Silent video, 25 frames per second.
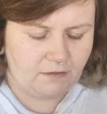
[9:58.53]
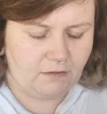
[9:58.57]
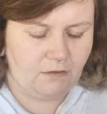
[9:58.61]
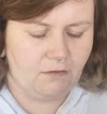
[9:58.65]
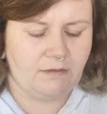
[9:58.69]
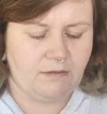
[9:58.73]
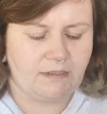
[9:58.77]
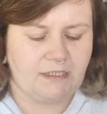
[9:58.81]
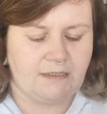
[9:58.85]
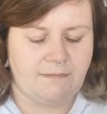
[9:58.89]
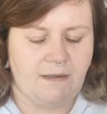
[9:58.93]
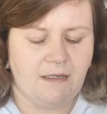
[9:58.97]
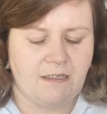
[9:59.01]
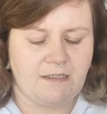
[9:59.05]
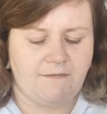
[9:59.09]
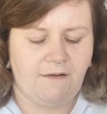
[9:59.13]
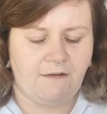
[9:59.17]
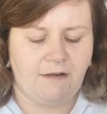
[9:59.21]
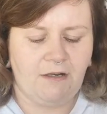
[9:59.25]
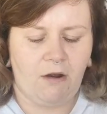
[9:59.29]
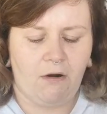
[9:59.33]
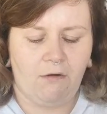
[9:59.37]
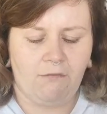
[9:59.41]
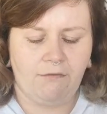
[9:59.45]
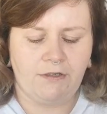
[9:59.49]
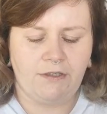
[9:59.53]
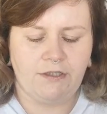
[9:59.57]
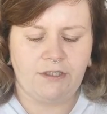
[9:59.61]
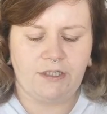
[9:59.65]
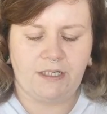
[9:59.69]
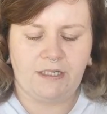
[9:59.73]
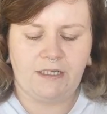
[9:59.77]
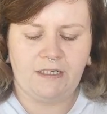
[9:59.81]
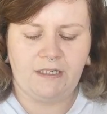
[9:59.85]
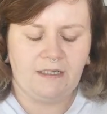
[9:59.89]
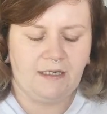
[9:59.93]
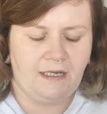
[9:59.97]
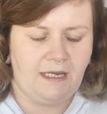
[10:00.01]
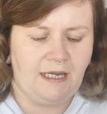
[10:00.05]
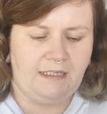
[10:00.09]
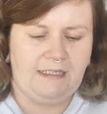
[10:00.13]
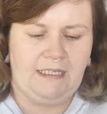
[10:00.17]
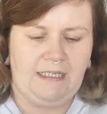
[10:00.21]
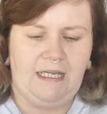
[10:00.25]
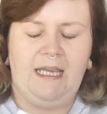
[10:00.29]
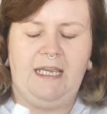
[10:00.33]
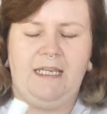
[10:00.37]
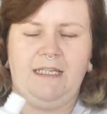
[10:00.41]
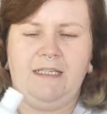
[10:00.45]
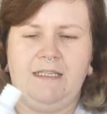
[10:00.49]
Oh, it smells very orangey, and
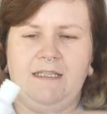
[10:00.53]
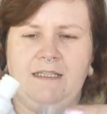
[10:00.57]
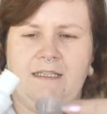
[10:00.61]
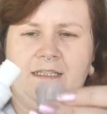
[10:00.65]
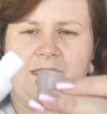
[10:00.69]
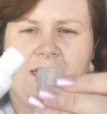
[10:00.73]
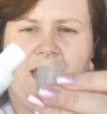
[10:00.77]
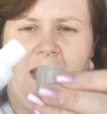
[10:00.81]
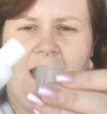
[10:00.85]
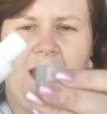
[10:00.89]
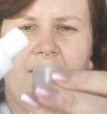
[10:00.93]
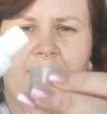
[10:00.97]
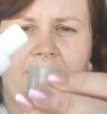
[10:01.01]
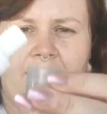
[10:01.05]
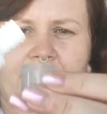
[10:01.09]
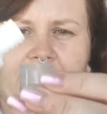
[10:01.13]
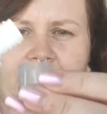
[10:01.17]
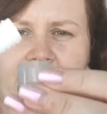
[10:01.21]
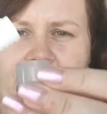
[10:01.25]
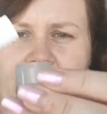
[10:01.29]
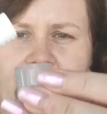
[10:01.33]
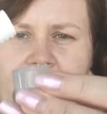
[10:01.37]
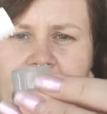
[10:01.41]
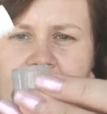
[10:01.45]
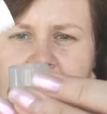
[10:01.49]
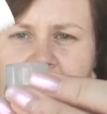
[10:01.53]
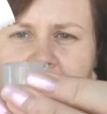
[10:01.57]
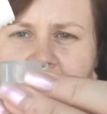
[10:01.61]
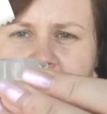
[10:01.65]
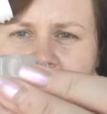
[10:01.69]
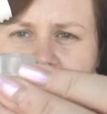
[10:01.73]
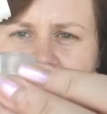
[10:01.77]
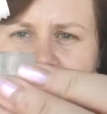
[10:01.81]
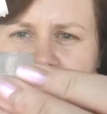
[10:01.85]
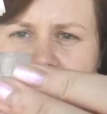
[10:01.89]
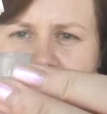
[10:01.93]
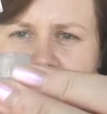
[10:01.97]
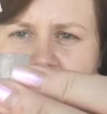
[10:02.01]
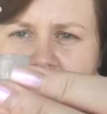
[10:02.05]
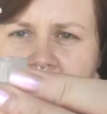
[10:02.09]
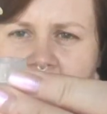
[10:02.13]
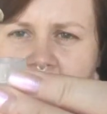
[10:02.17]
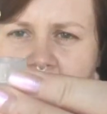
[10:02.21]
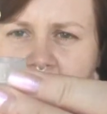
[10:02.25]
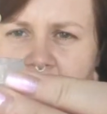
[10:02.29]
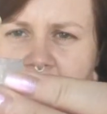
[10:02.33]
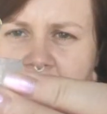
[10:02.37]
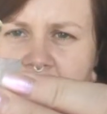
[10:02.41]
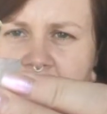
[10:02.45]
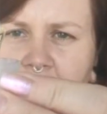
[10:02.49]
it is, see
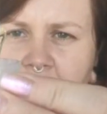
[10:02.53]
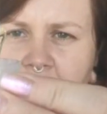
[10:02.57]
how well you,